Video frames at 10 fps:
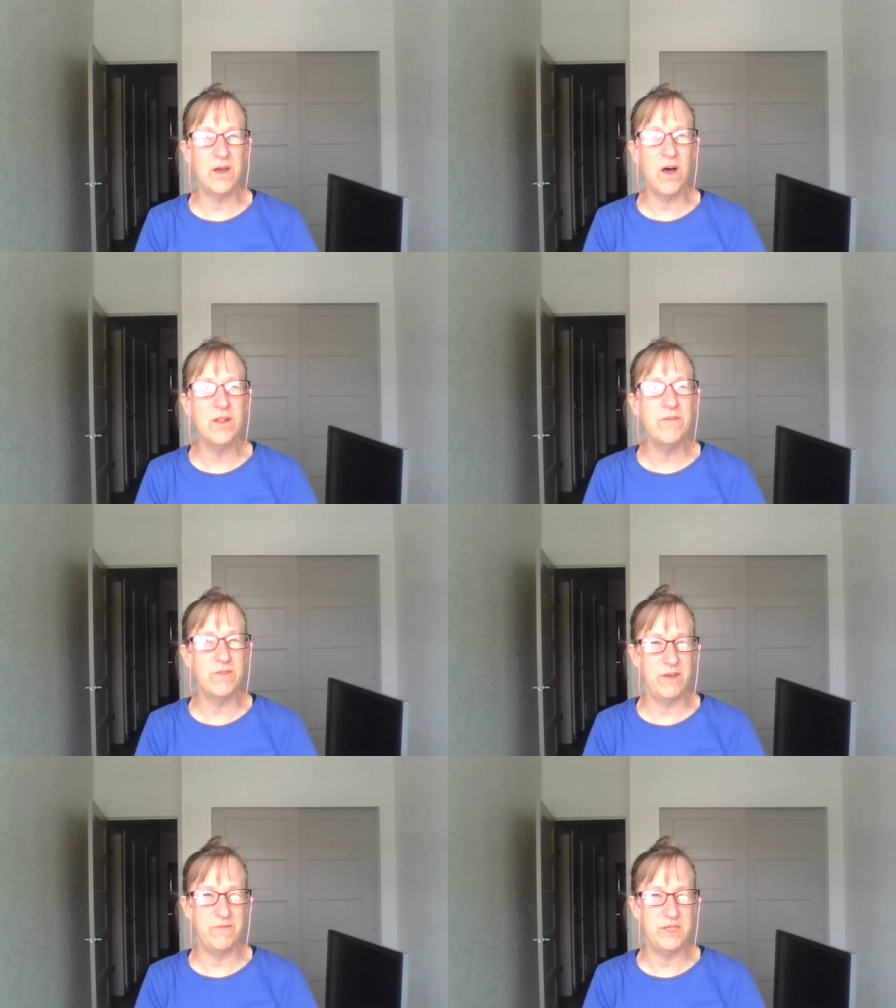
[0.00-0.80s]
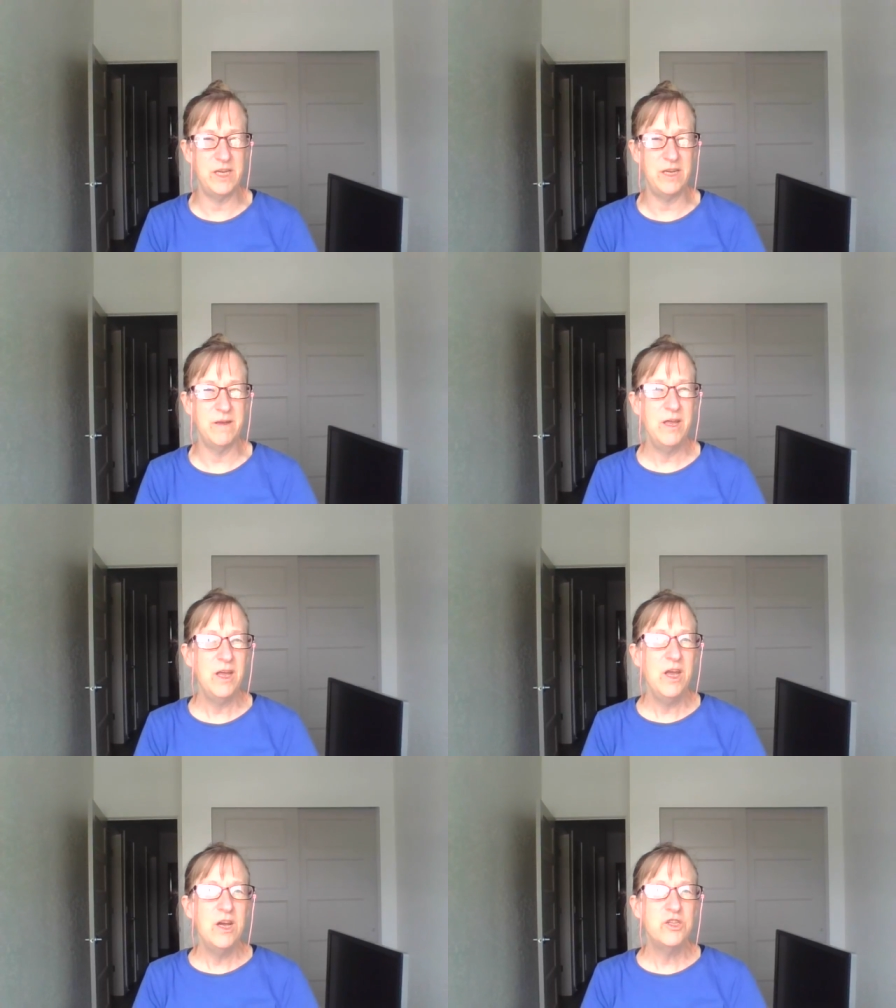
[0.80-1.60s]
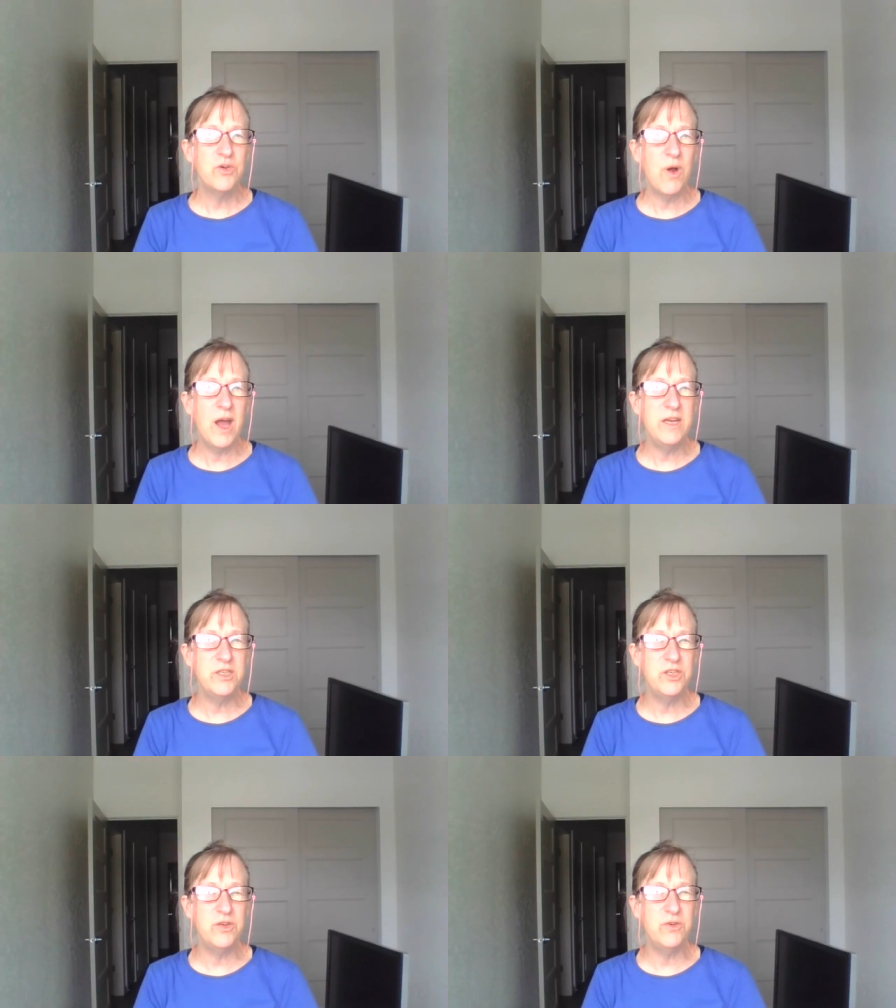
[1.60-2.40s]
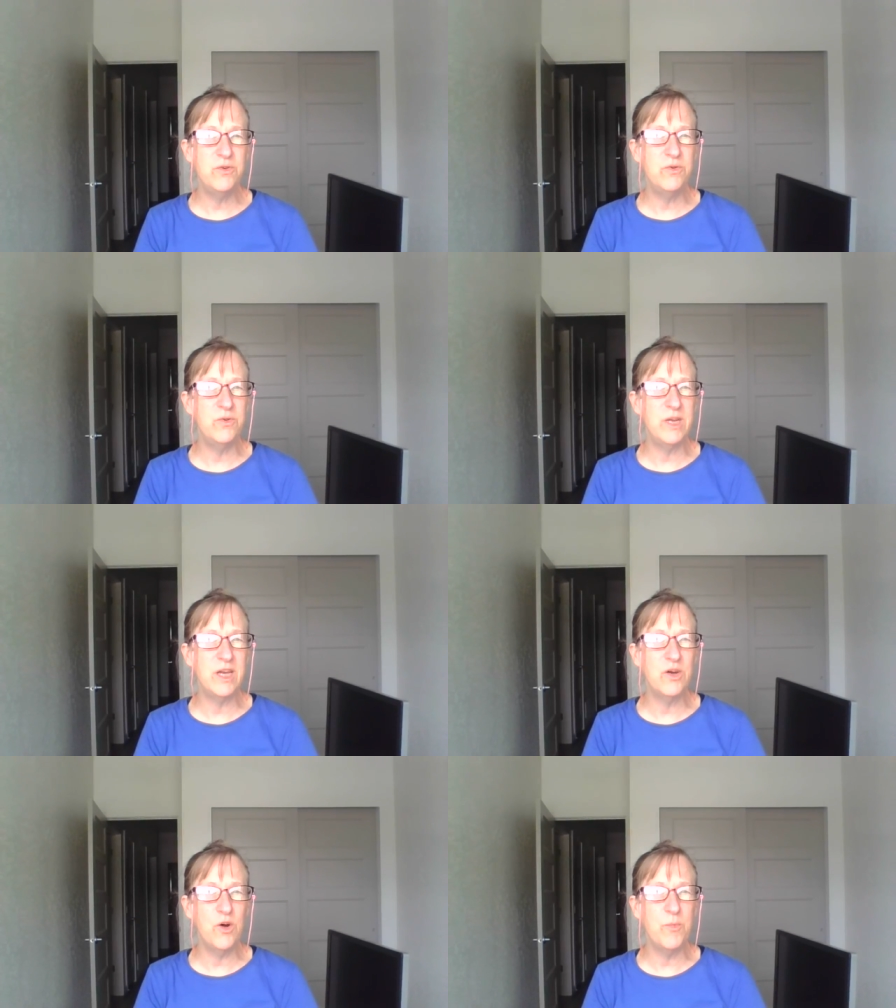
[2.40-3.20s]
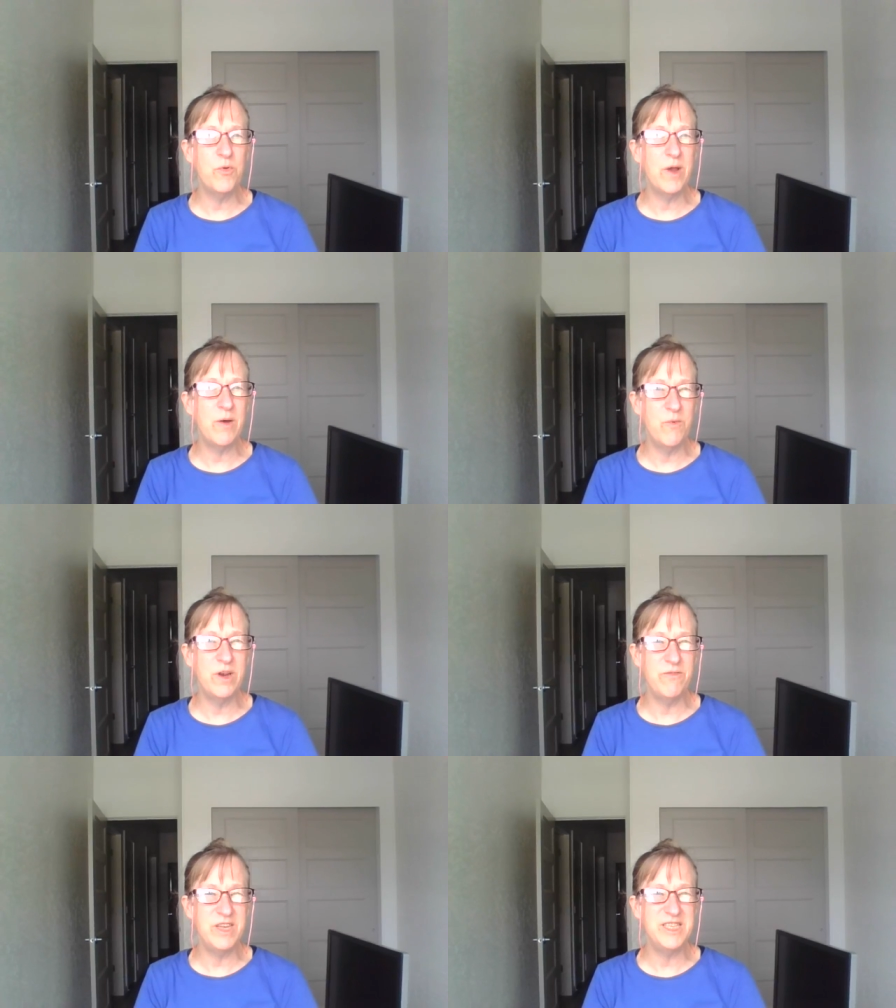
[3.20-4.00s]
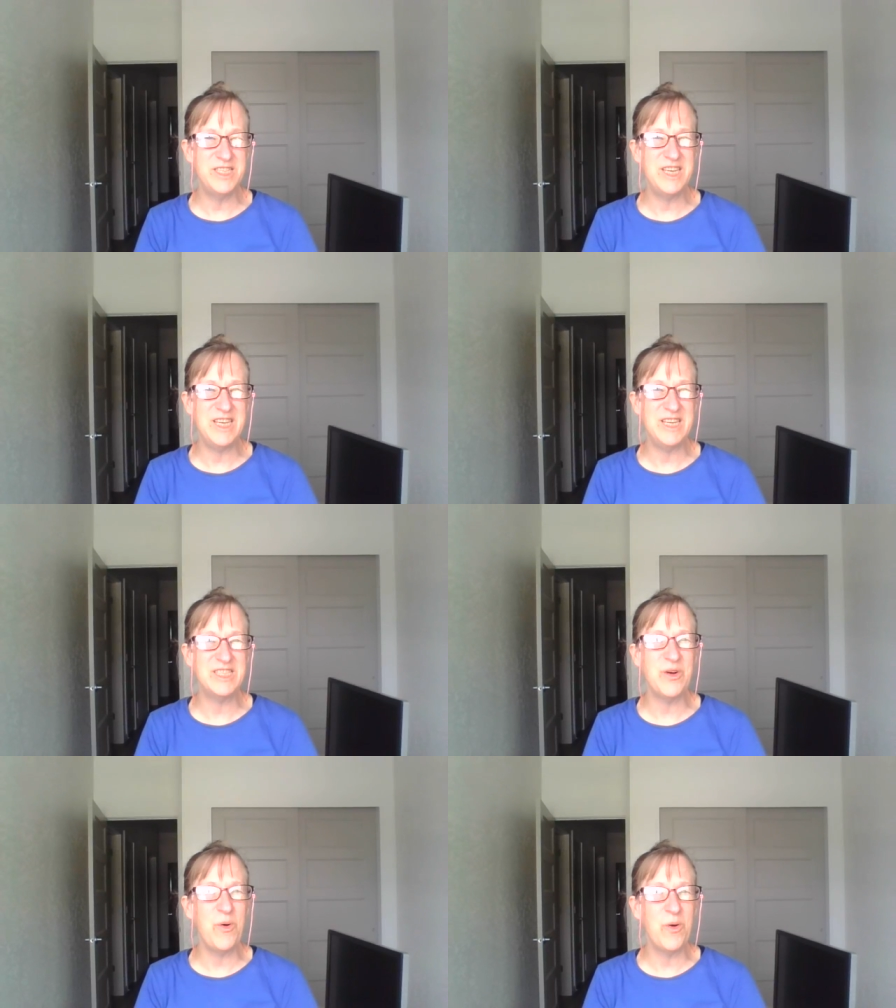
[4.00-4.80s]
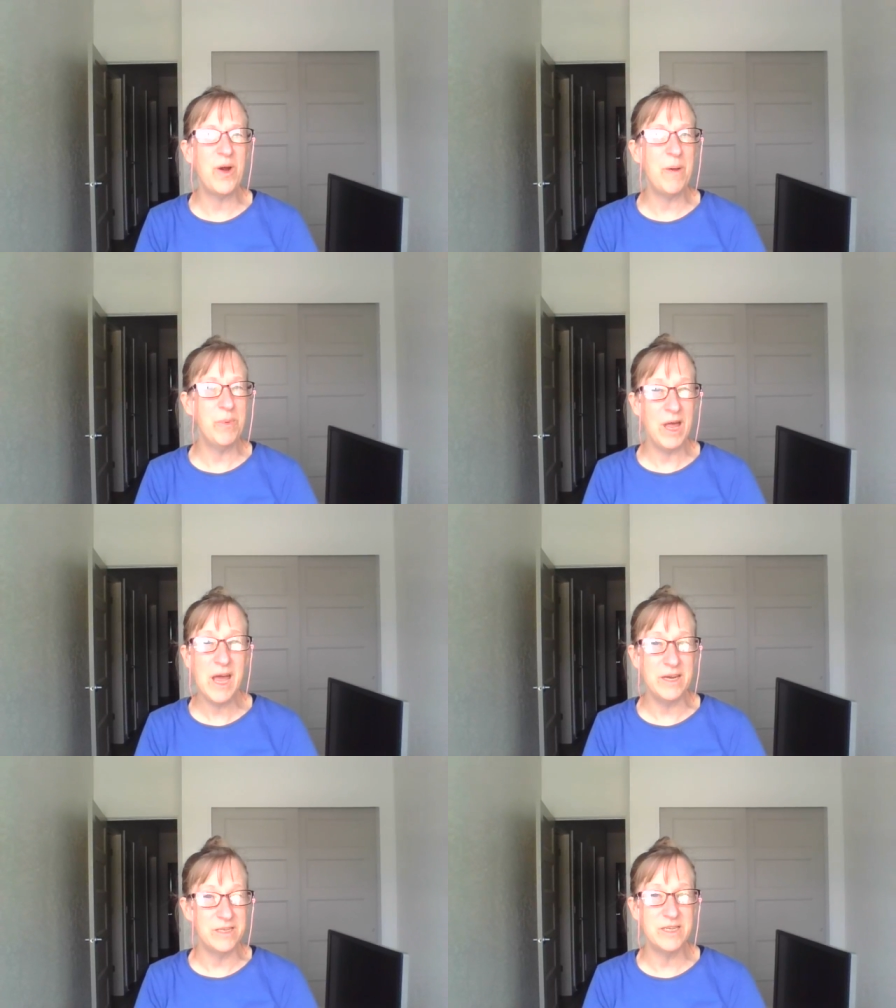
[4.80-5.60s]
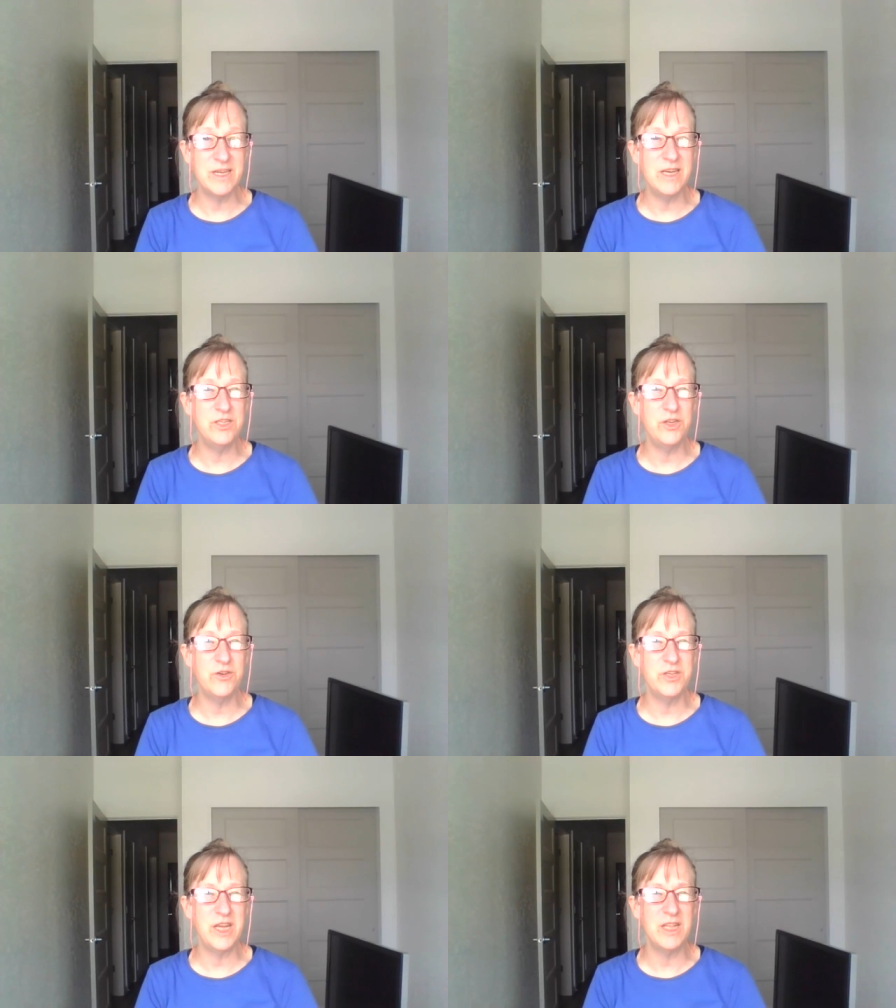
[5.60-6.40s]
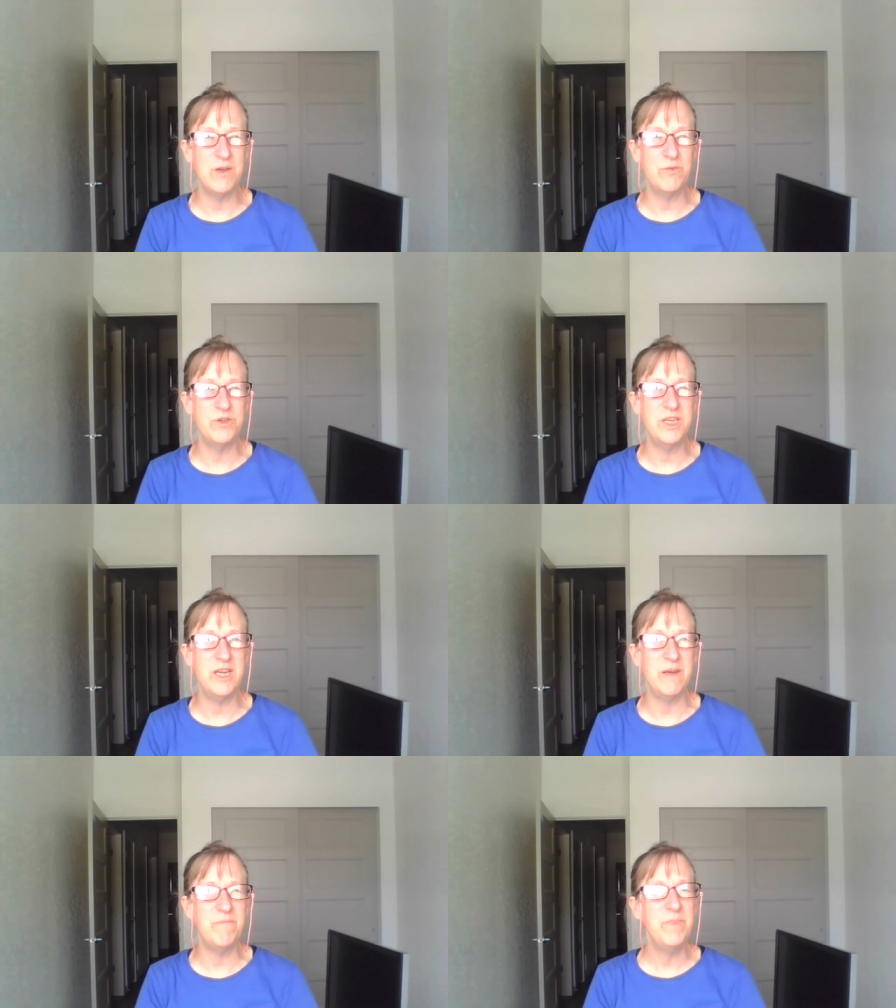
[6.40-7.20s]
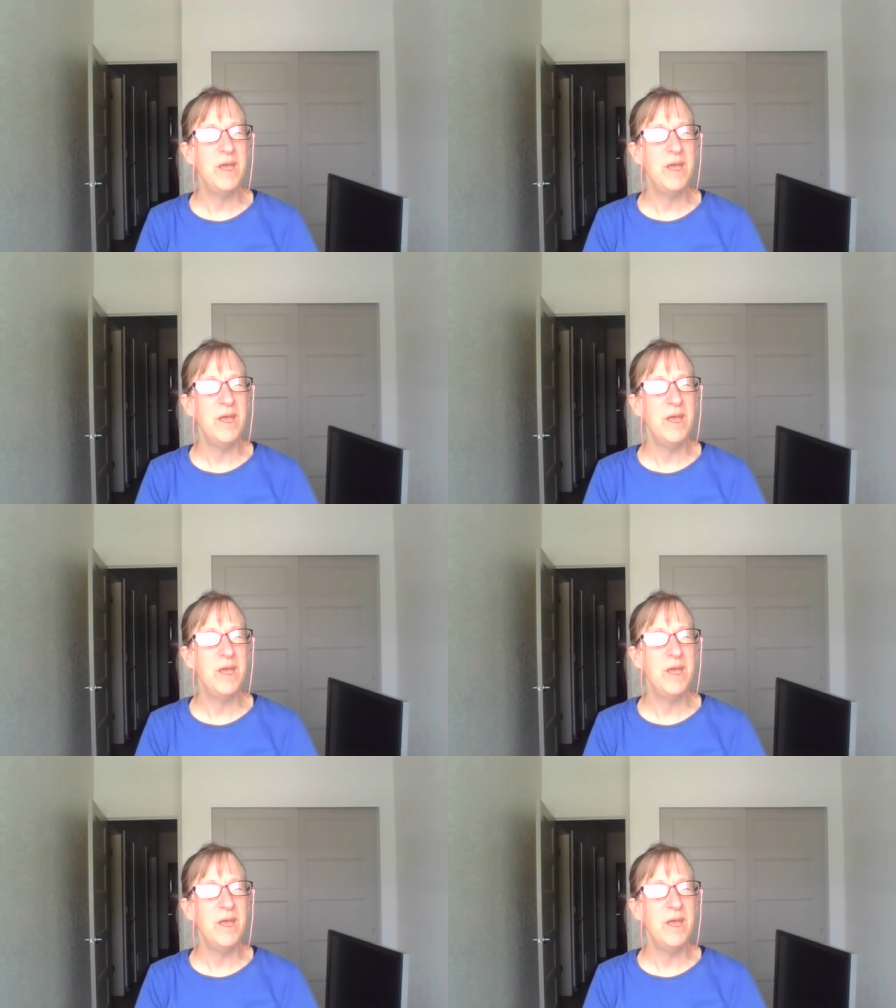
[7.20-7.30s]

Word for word: olive leaf tea. Try to incorporate one of these teas or a blend into your daily routine.